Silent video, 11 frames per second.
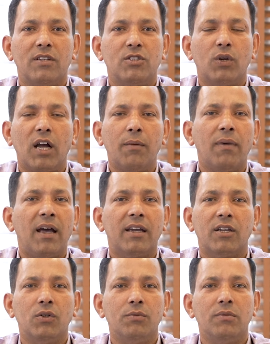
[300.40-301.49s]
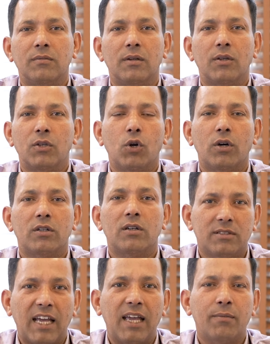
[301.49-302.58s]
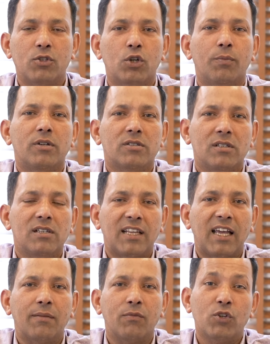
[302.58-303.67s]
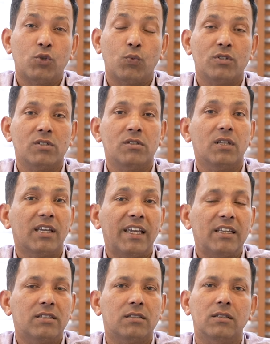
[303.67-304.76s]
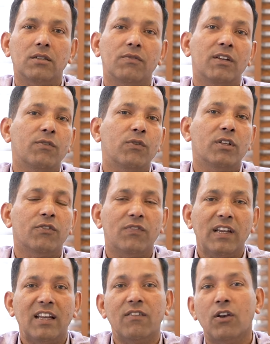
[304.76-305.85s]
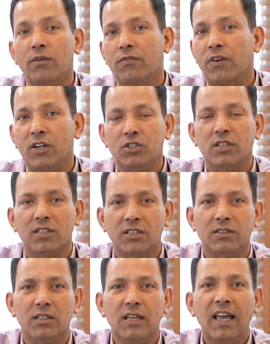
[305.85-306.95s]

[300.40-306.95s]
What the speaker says: once you come back, you know, your time is your personal time, which wasn't the case when we were the field level functionaries.